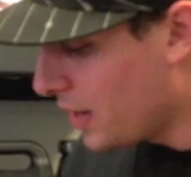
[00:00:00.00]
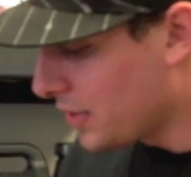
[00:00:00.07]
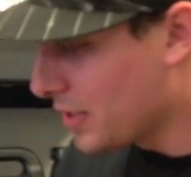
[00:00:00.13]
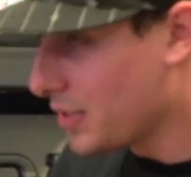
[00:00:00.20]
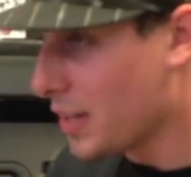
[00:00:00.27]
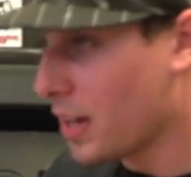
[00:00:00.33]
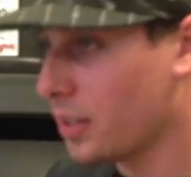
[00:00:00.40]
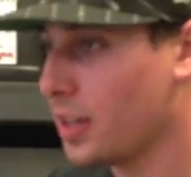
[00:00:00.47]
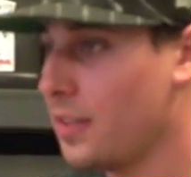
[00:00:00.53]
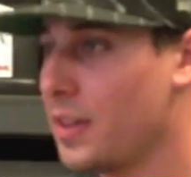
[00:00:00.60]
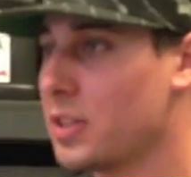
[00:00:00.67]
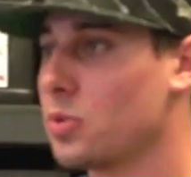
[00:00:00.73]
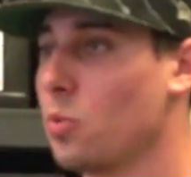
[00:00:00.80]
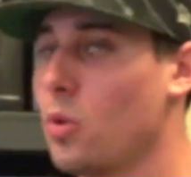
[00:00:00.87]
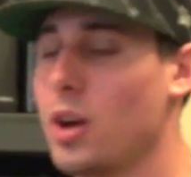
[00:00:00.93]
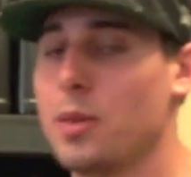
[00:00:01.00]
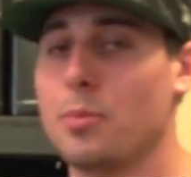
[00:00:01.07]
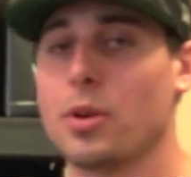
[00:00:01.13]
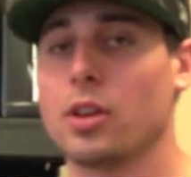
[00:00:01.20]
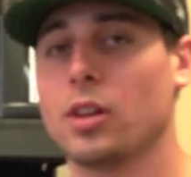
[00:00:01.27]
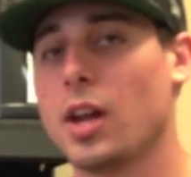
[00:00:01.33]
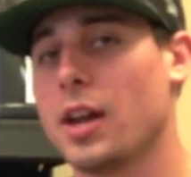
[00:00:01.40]
necessarily this one,
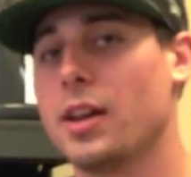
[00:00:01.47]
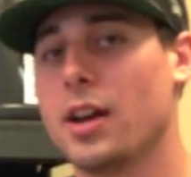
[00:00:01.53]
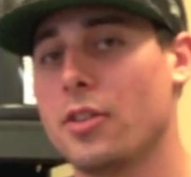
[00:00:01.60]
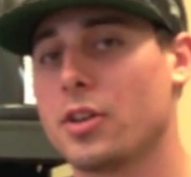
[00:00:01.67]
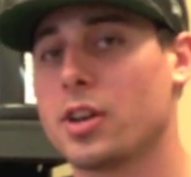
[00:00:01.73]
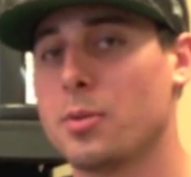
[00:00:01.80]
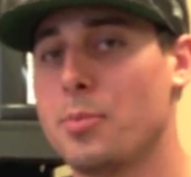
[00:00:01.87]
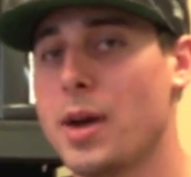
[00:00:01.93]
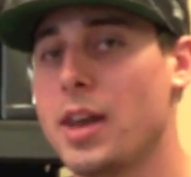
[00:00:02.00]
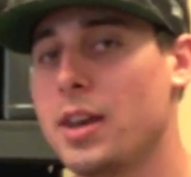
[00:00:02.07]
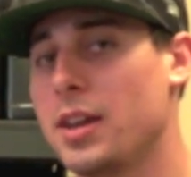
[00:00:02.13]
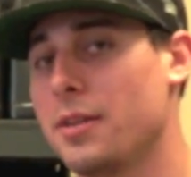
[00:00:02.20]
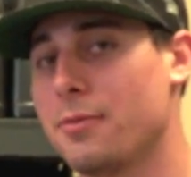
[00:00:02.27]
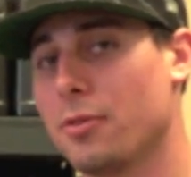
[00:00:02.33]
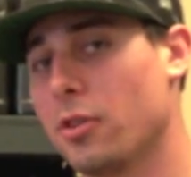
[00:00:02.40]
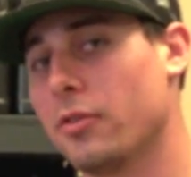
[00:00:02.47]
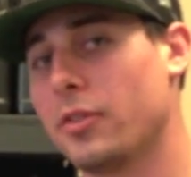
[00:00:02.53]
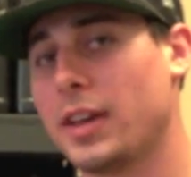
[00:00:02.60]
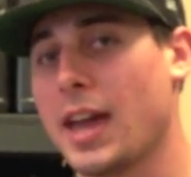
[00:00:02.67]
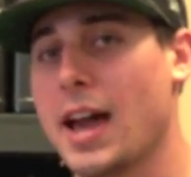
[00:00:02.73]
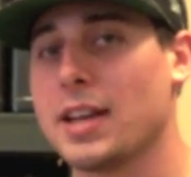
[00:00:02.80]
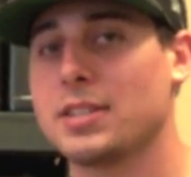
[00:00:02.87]
but a lot of other competing
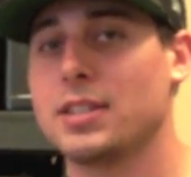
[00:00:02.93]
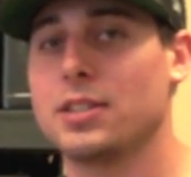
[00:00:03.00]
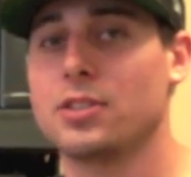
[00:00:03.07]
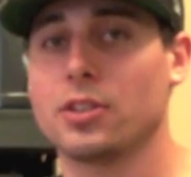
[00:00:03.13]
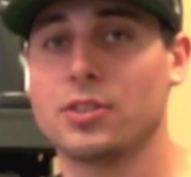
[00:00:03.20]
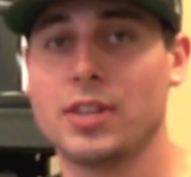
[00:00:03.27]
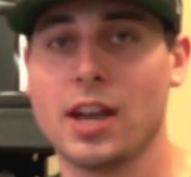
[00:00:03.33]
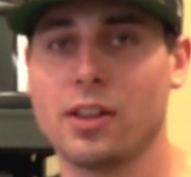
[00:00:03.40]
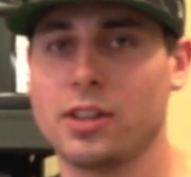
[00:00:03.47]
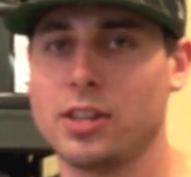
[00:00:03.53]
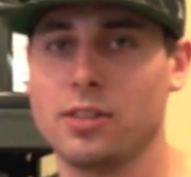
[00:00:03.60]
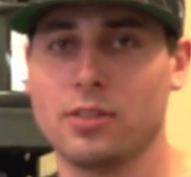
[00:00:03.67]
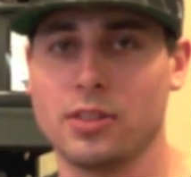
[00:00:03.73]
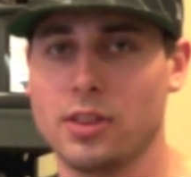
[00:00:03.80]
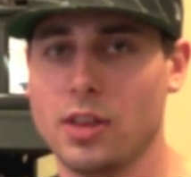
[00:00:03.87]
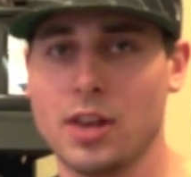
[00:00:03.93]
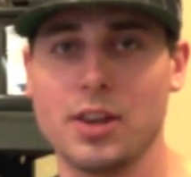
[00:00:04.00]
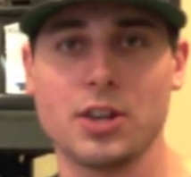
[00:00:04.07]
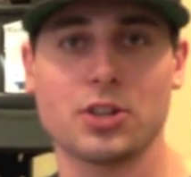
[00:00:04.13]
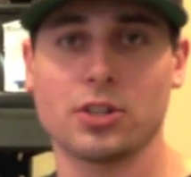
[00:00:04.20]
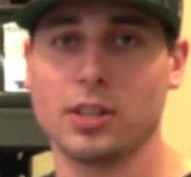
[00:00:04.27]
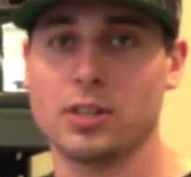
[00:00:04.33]
fulvic acids are telling
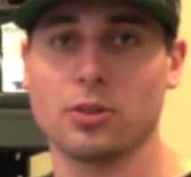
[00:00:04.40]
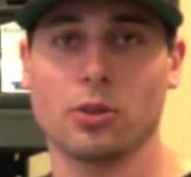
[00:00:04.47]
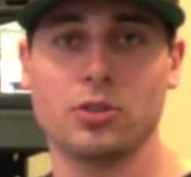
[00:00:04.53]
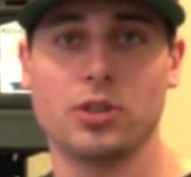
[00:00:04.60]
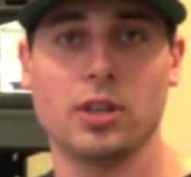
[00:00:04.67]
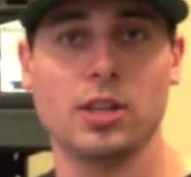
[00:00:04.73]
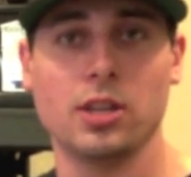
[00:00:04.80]
initially told you to